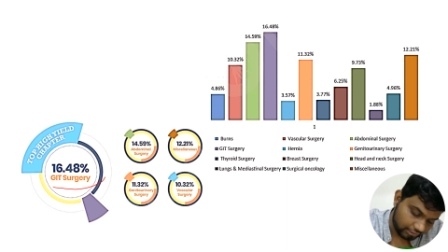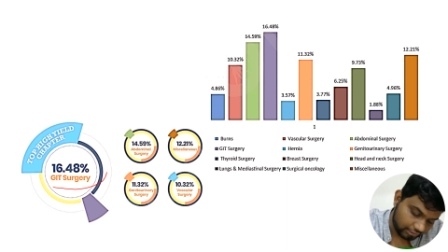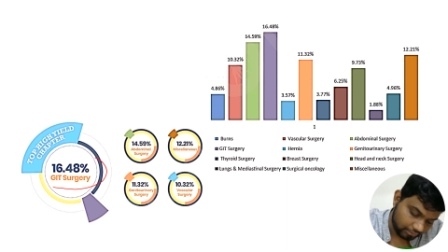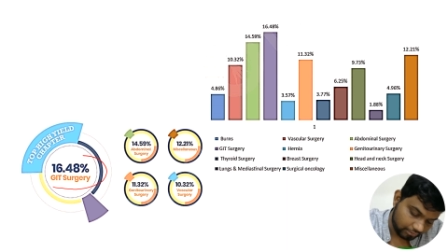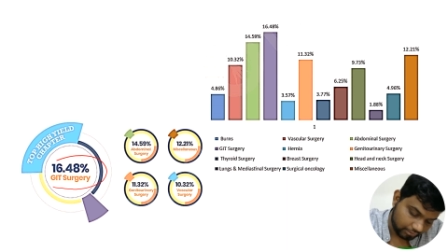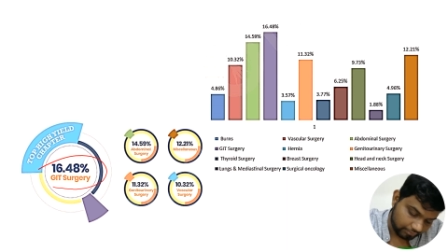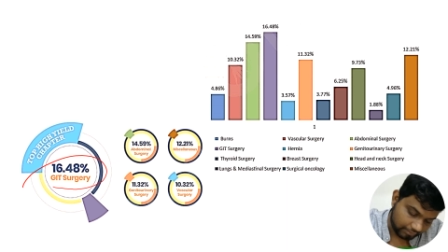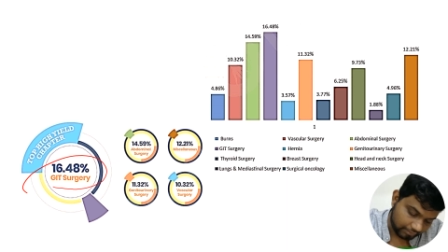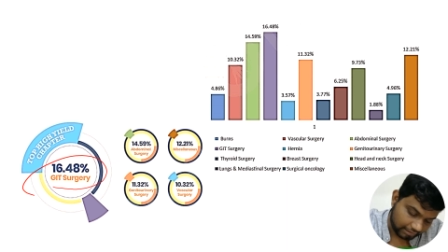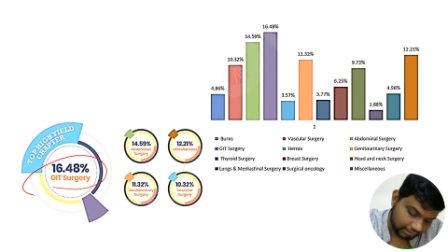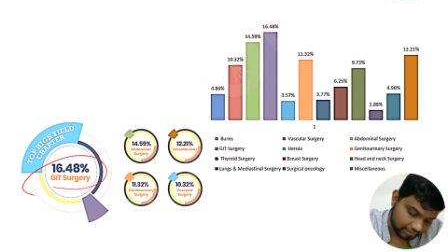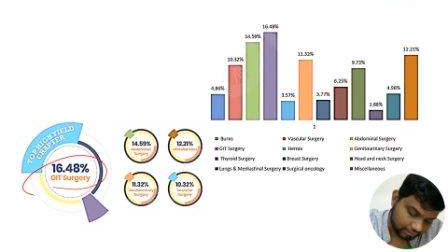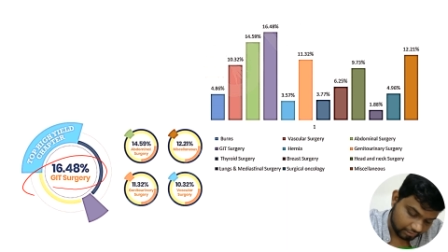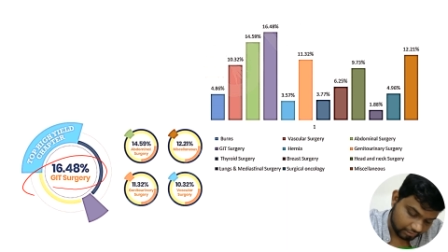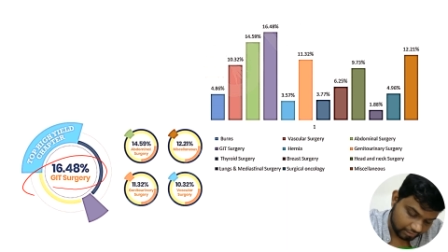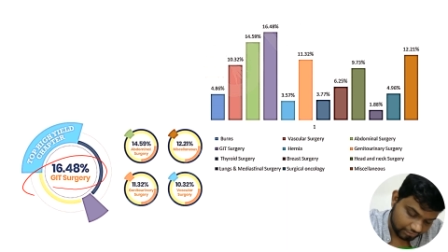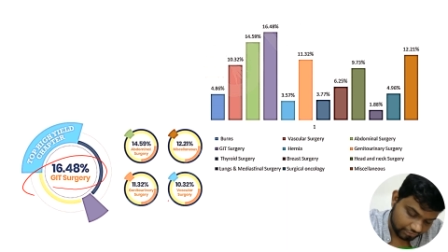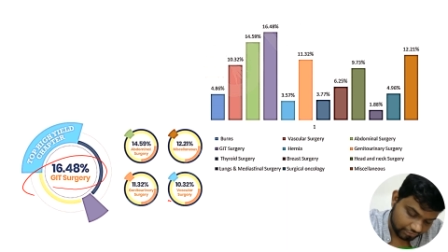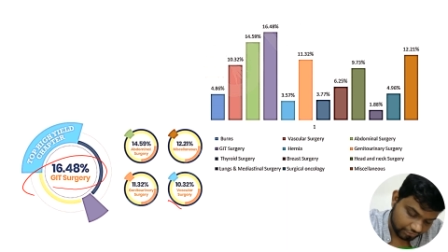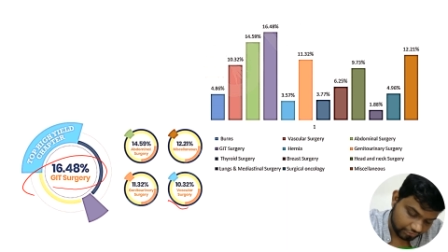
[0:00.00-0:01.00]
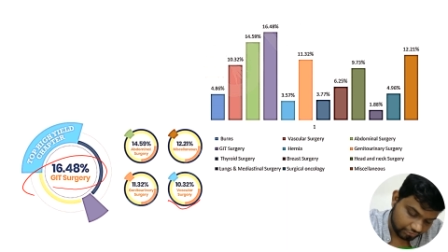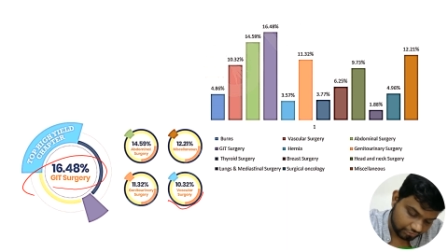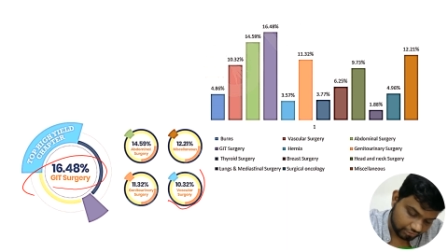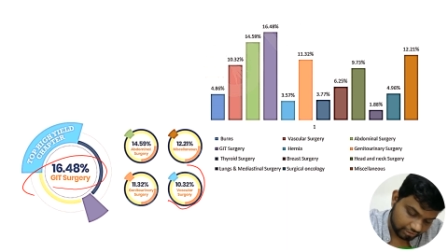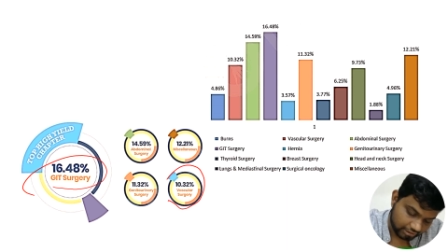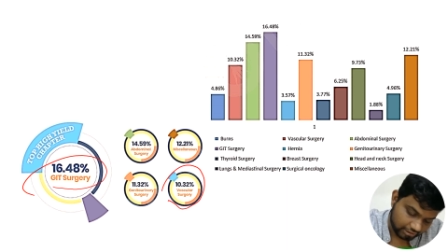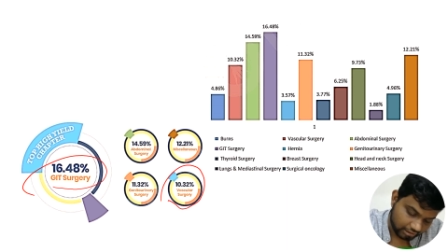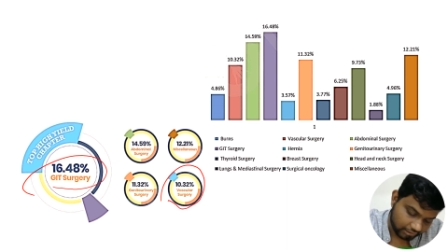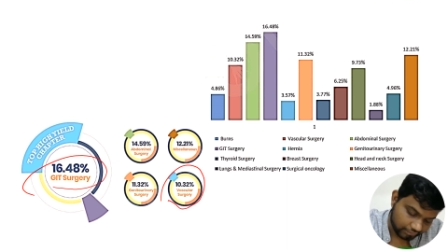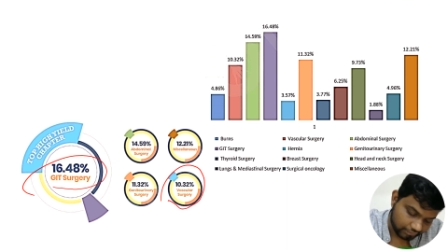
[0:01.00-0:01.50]
your vascular
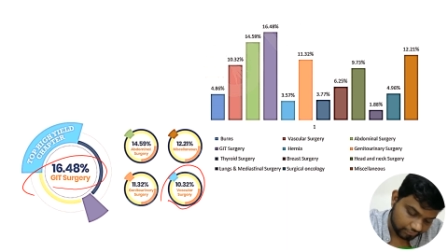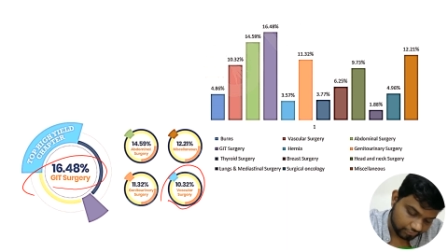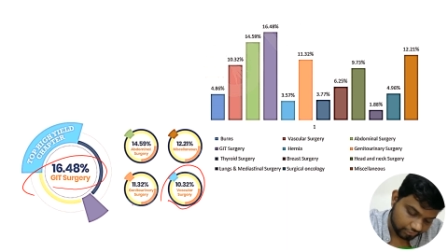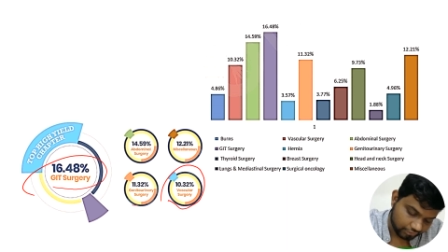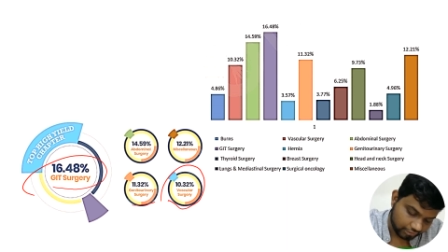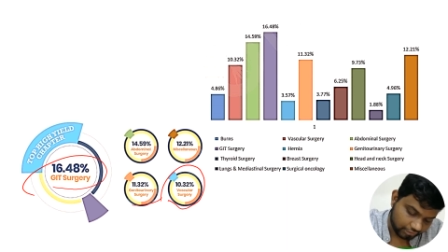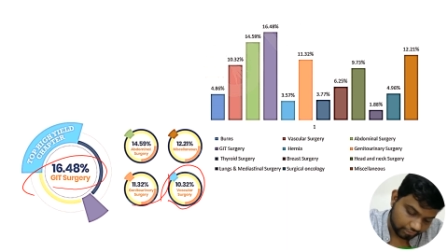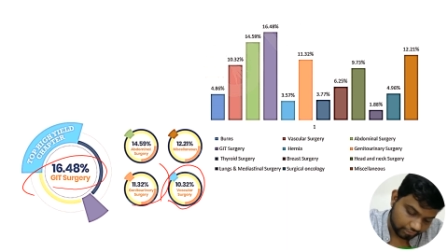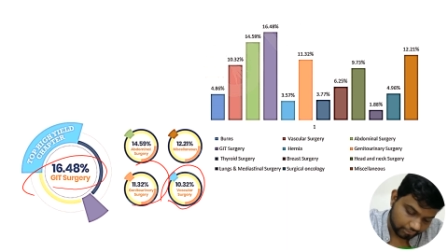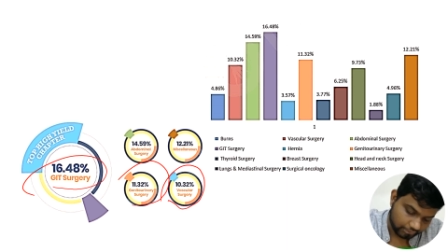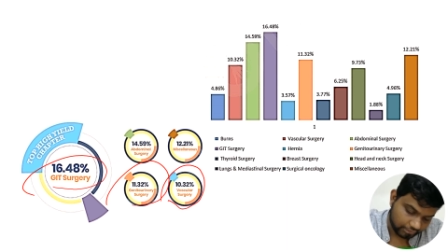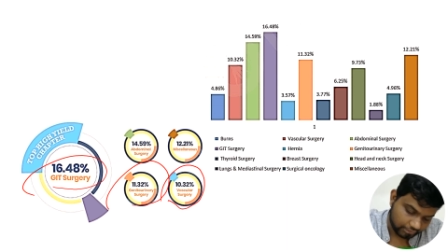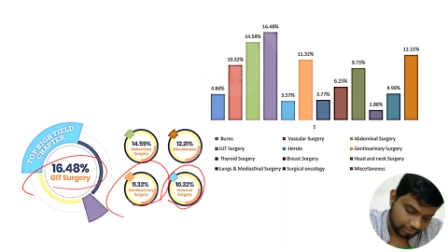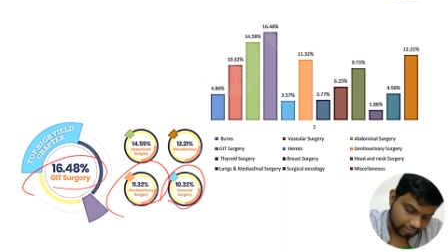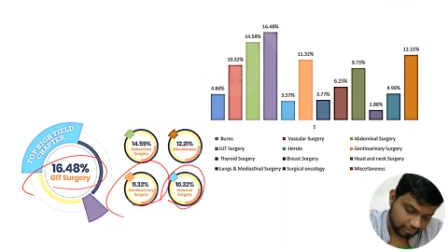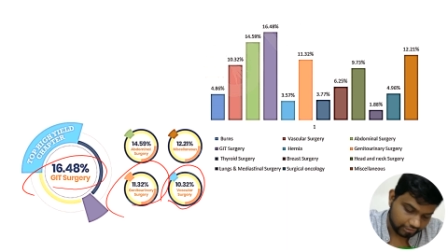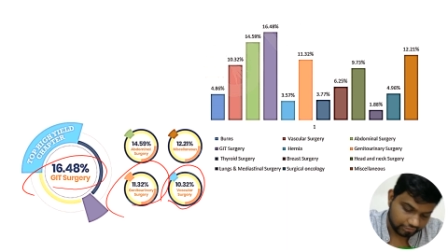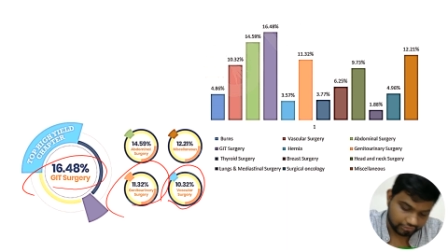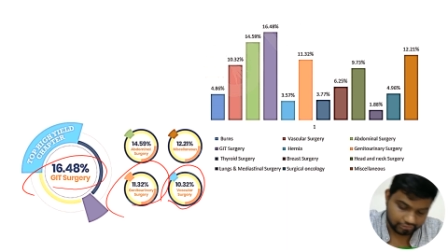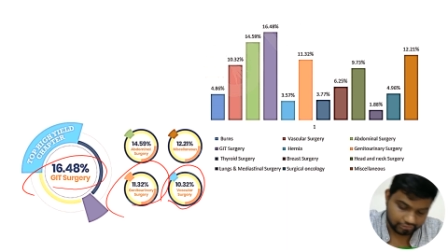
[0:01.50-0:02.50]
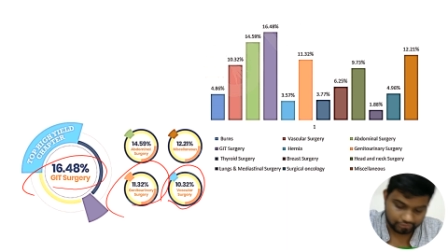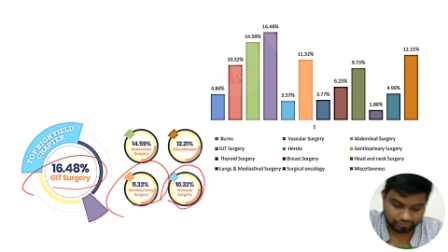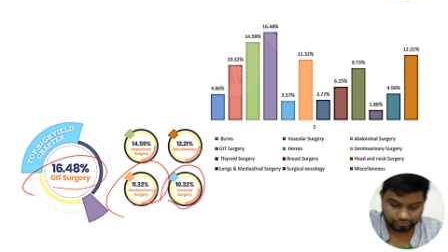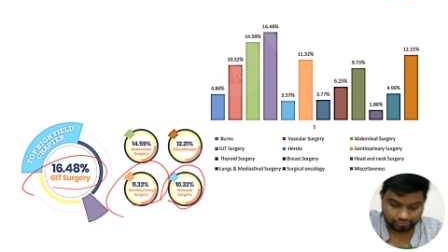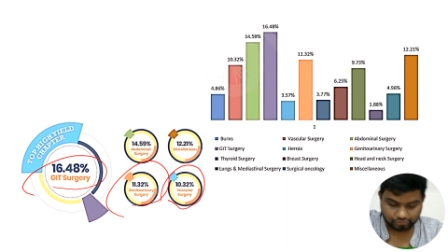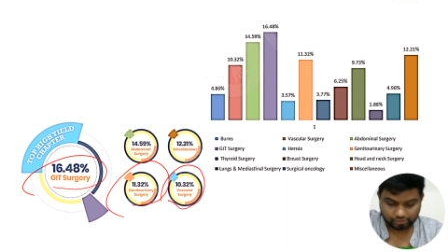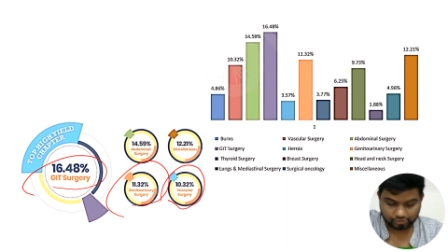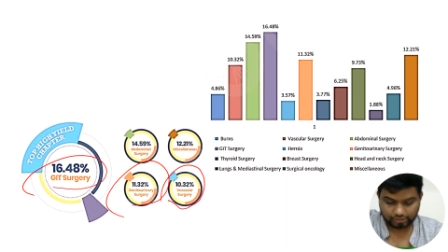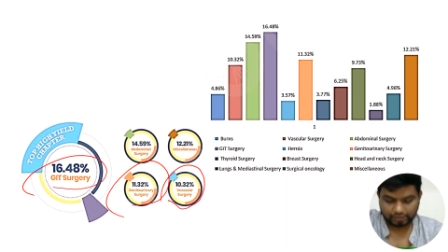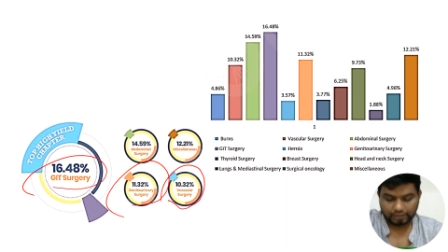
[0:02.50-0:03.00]
surgery and the genitourinary
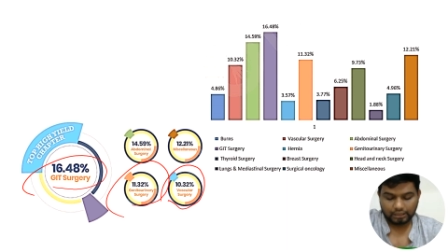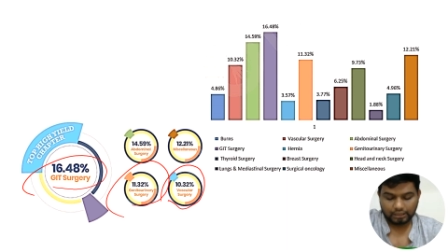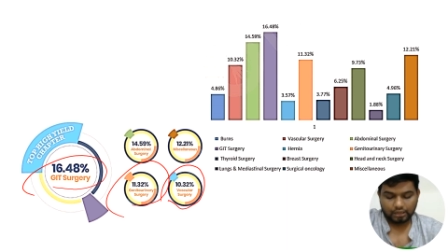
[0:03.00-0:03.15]
surgery